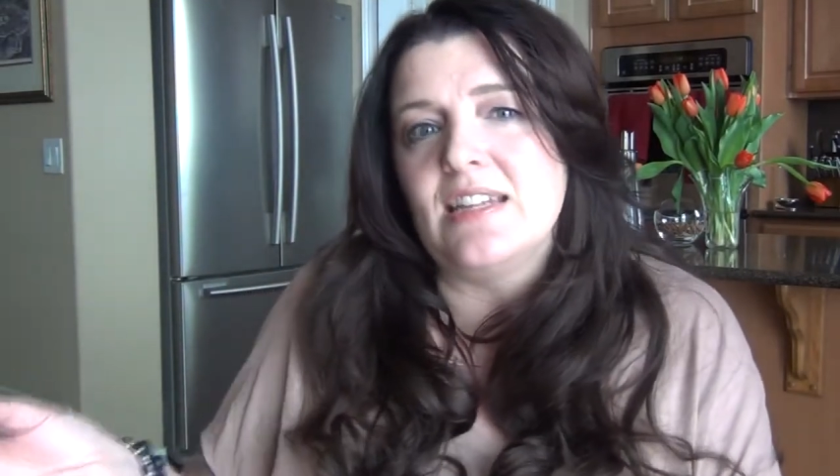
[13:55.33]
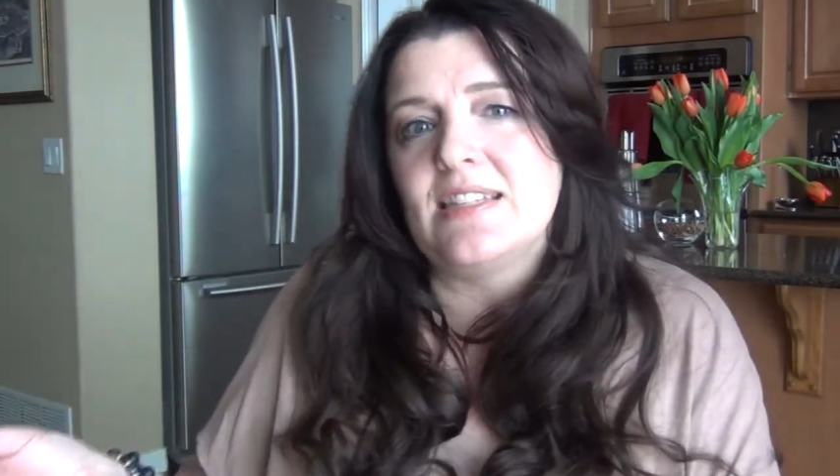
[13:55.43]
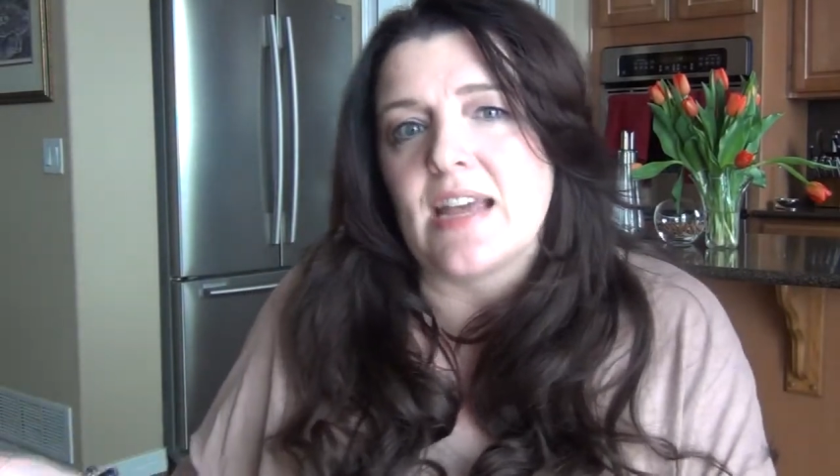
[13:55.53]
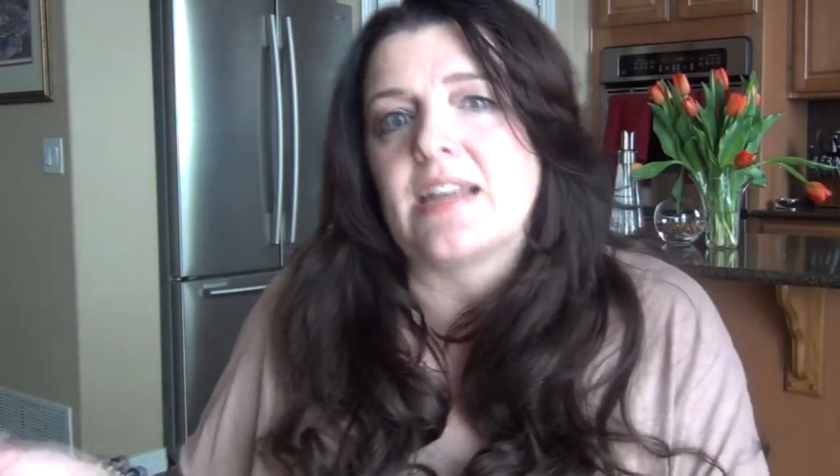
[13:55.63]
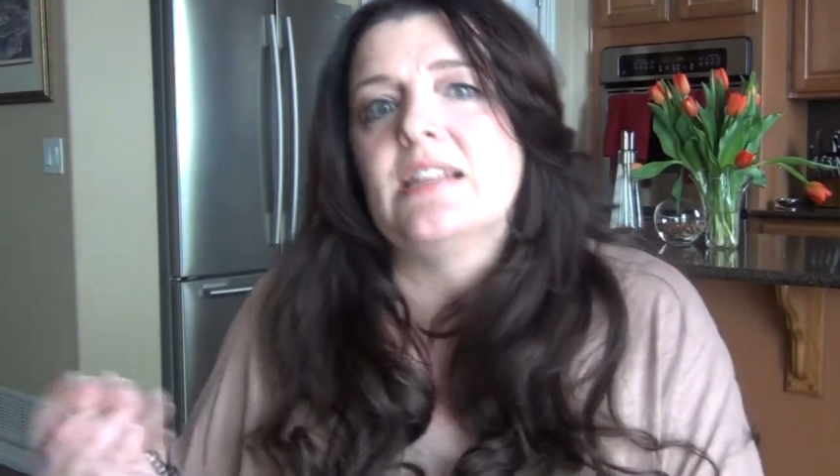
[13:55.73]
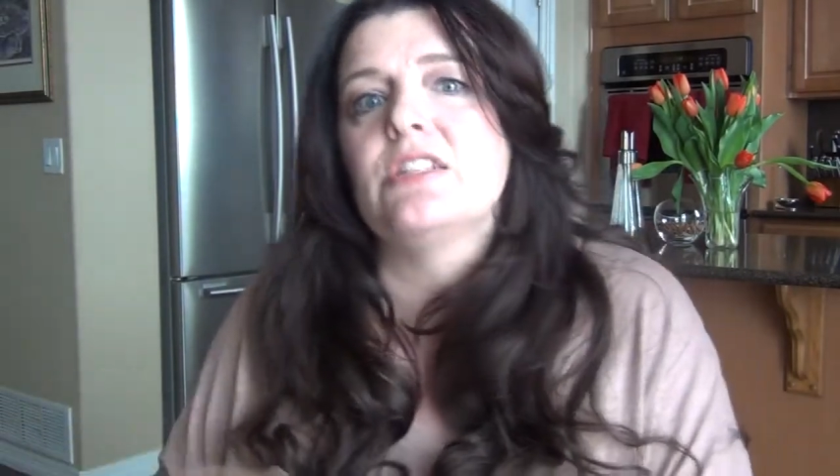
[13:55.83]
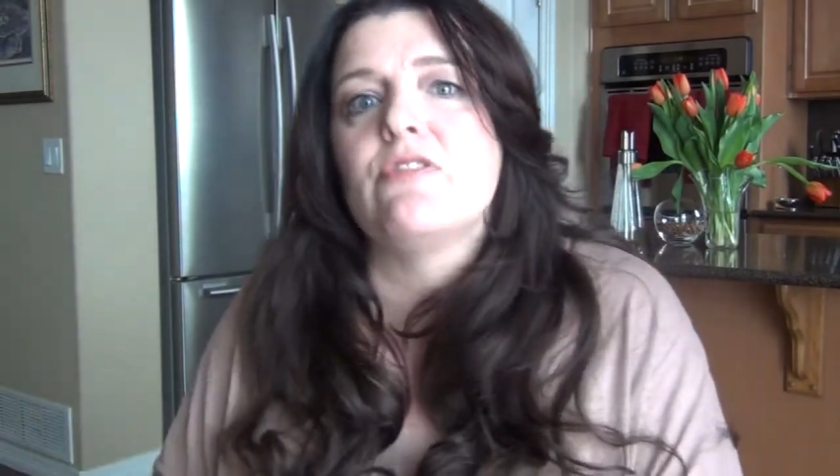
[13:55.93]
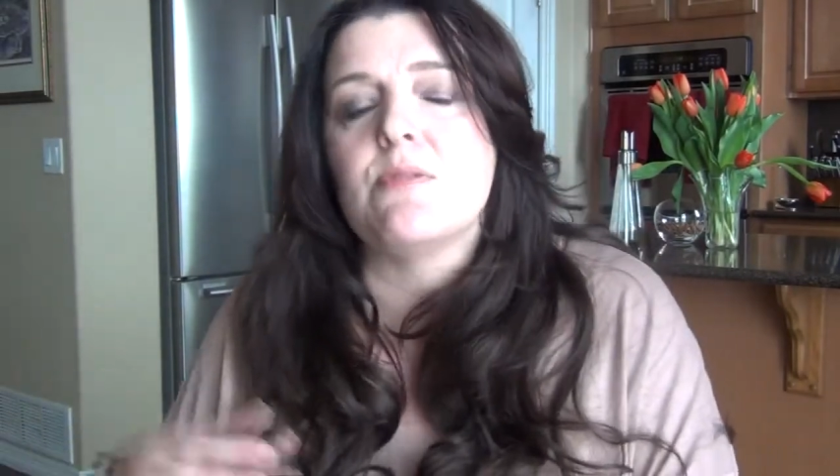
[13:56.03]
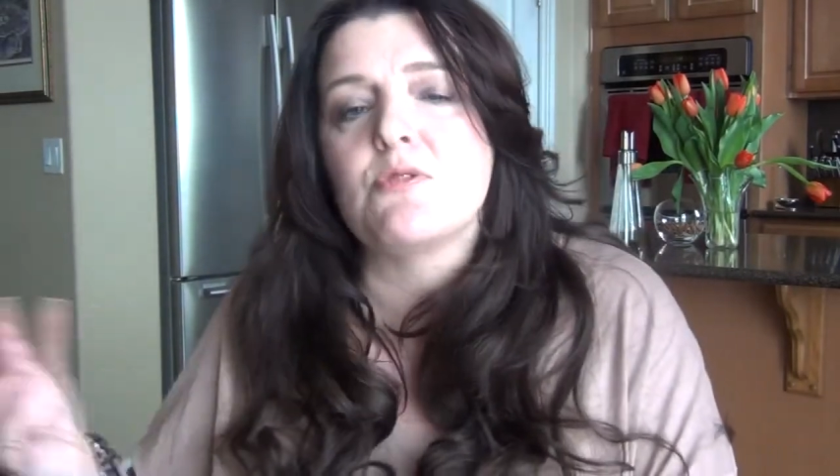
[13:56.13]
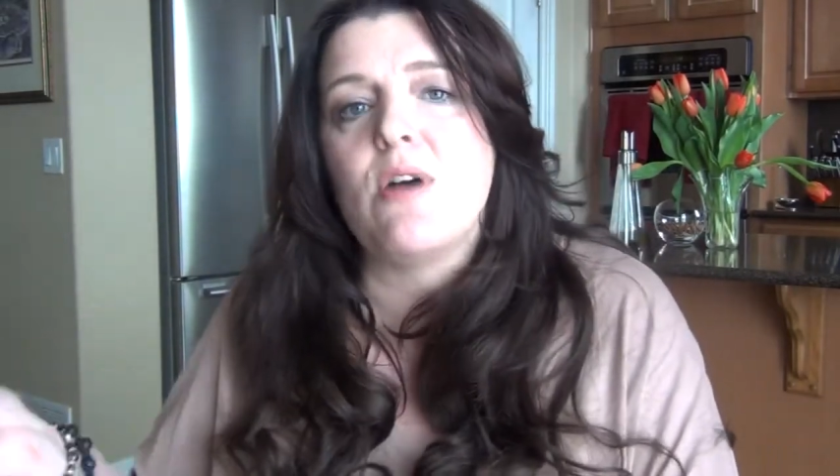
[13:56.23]
seconds
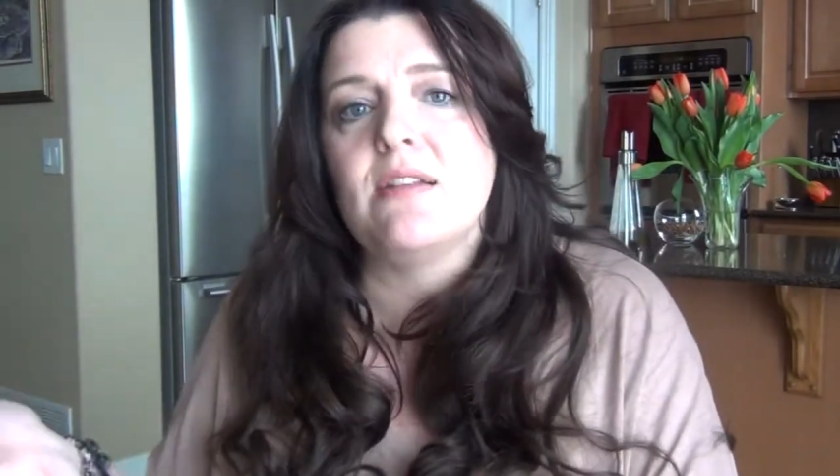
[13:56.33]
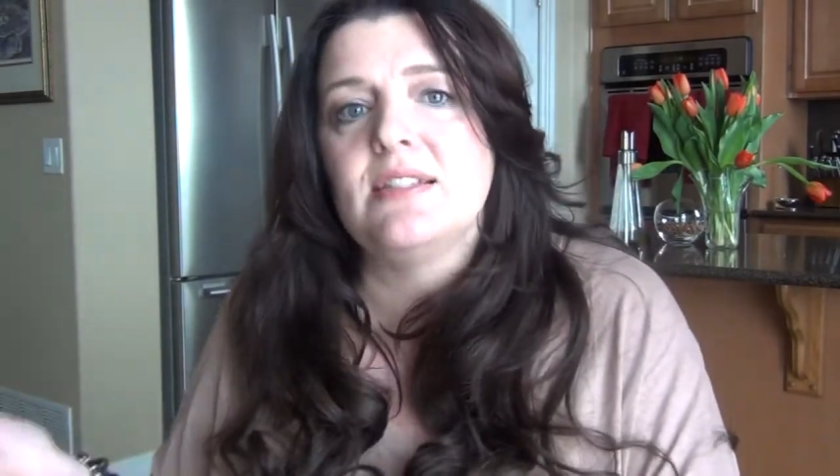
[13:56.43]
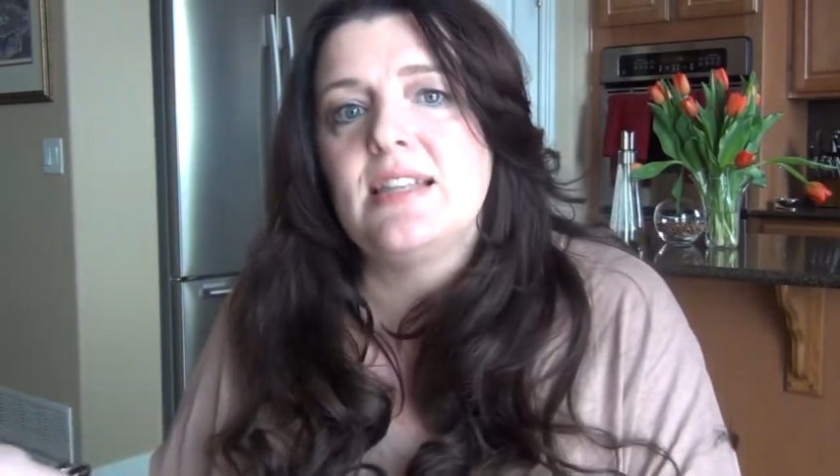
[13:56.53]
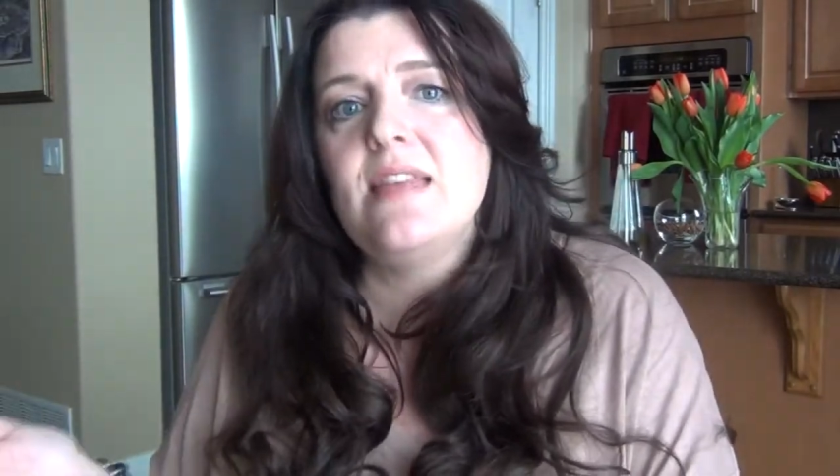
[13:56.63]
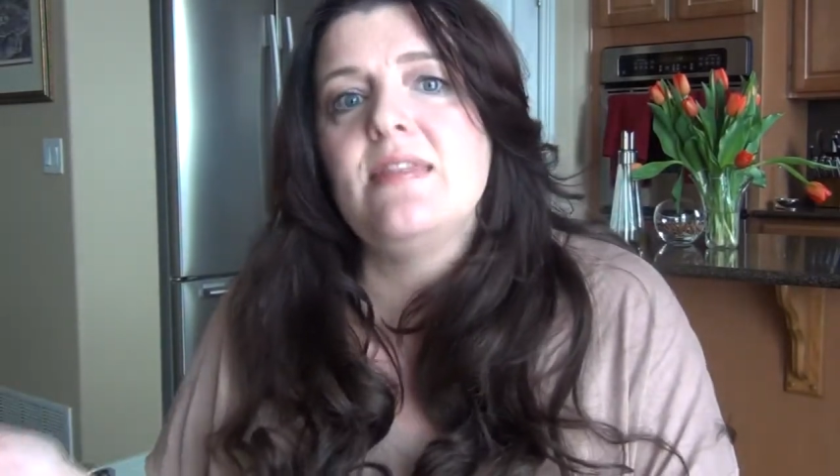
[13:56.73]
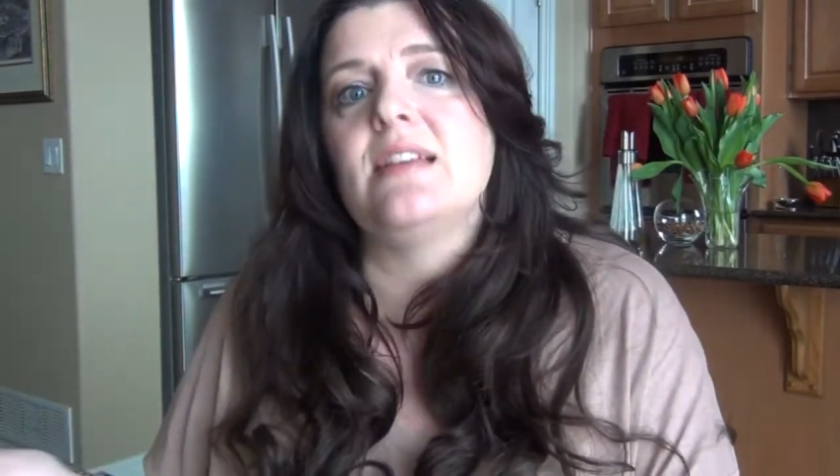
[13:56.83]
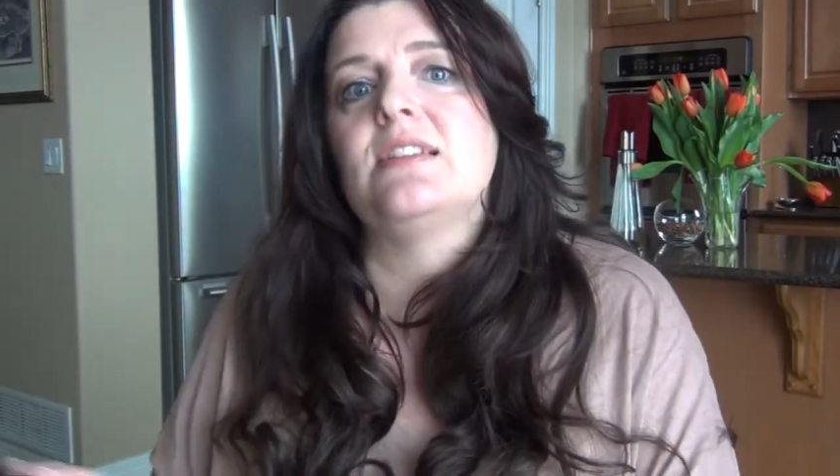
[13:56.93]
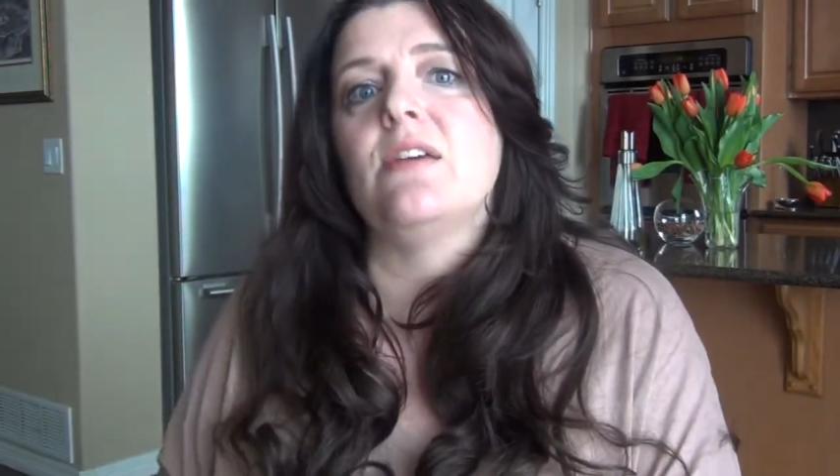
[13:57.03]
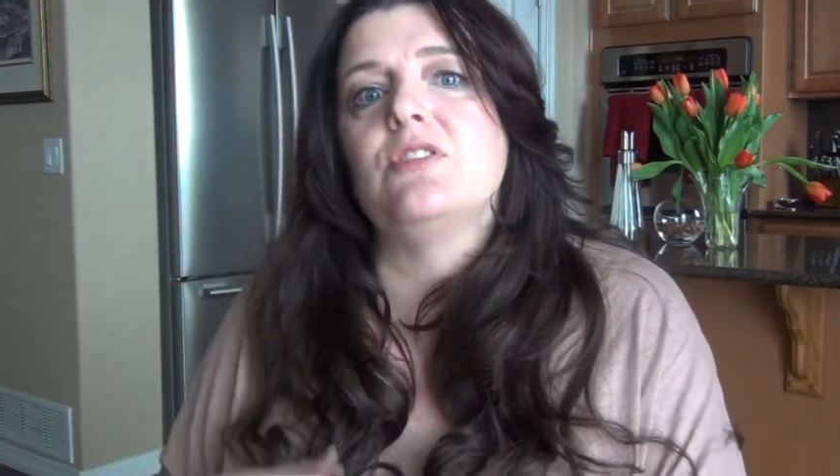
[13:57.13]
for them to go out and send that stuff.